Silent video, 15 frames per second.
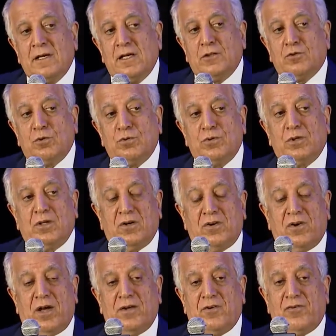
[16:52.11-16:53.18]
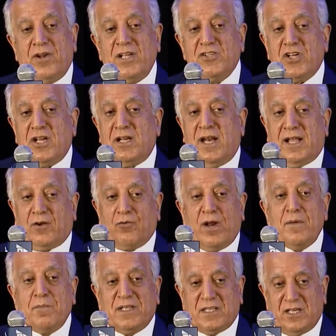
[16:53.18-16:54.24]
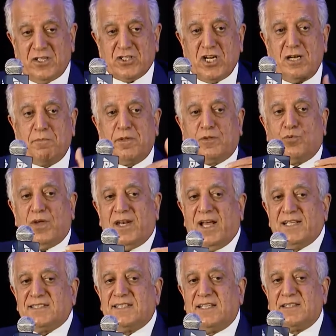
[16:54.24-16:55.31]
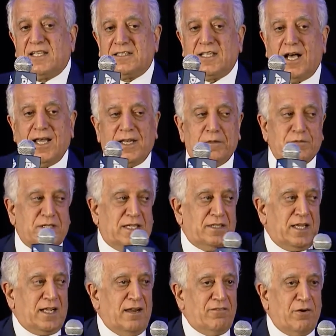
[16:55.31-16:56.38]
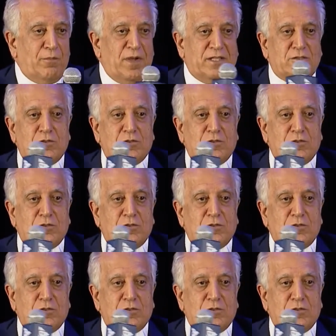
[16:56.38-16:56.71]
to reach an agreement initially between us and the Talibs and the government,